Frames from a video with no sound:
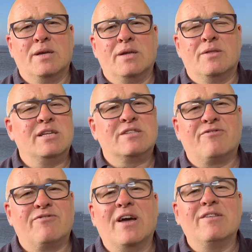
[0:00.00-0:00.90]
that his
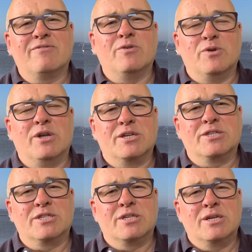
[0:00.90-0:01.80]

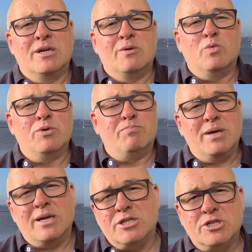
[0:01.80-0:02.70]
faithfulness would
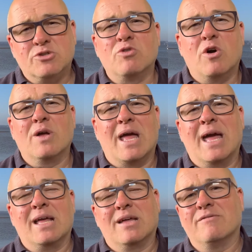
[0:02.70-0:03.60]
be a strong
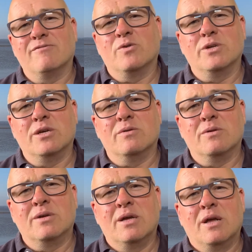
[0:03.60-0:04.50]
anchor for you,
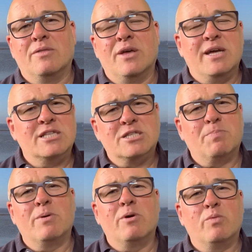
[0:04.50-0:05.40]
that his
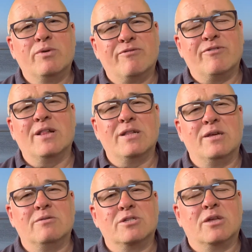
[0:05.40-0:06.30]
spirit would fill
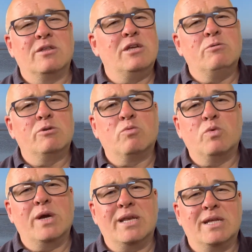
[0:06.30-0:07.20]
you so that you would
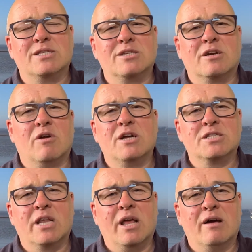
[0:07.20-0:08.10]
witness to
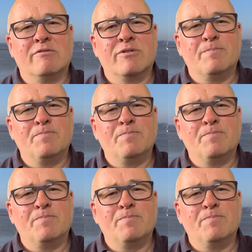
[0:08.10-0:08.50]
Christ's love